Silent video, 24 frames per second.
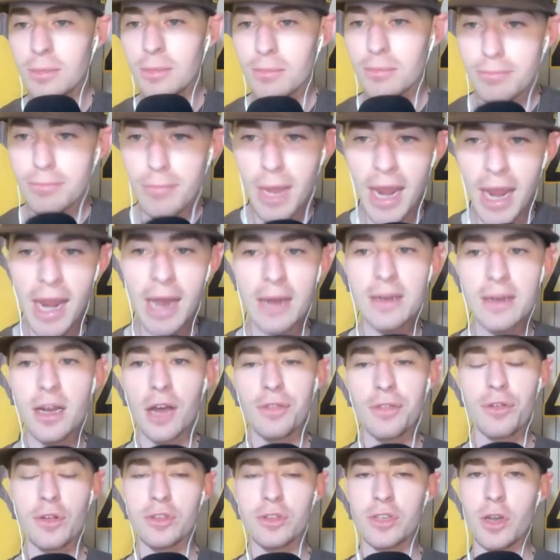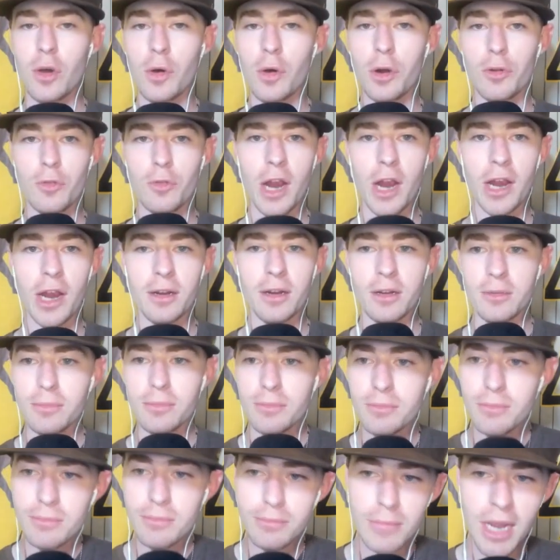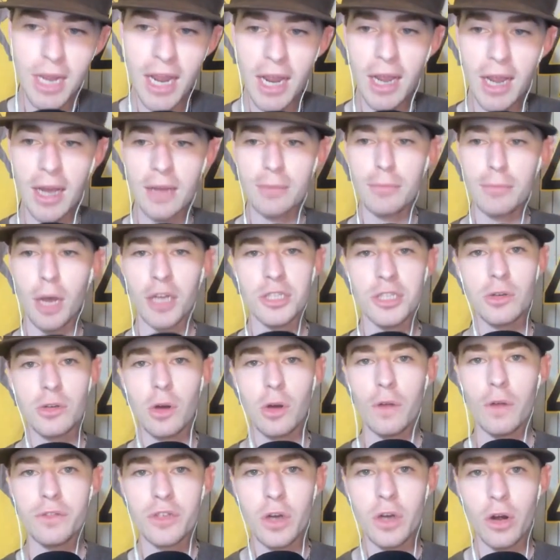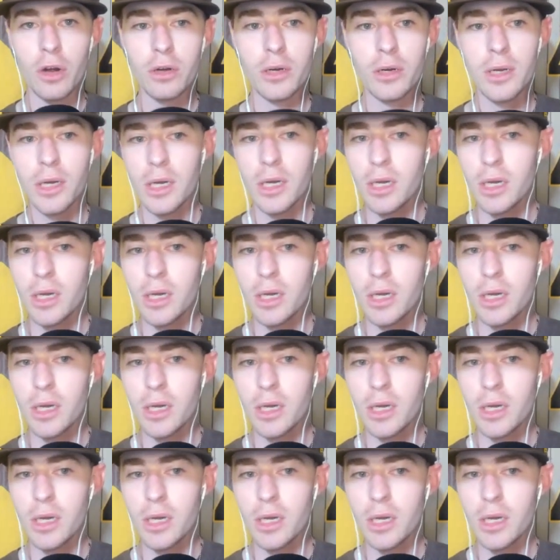Man, nothing's going right. Man, Musgrove's hurt.